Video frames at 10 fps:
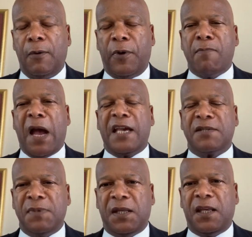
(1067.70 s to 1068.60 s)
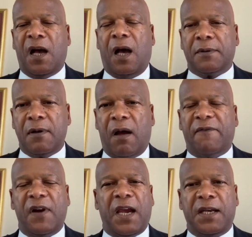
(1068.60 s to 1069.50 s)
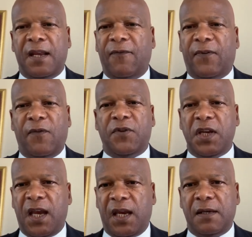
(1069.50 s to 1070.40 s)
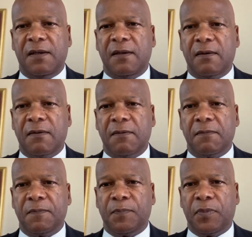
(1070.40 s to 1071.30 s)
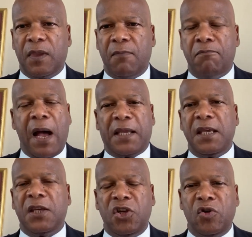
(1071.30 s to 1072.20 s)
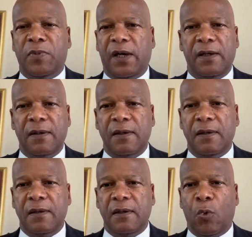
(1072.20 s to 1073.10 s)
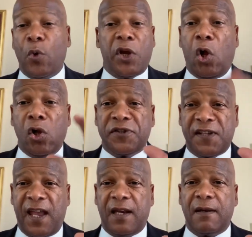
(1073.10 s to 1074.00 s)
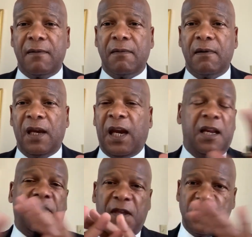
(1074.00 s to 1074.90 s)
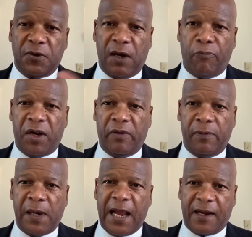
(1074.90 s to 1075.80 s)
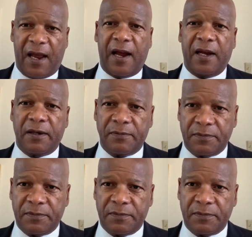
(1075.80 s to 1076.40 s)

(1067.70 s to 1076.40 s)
reminds me of the autumn of 1958. Back in Cuba, we all said anything to get rid of the black guy.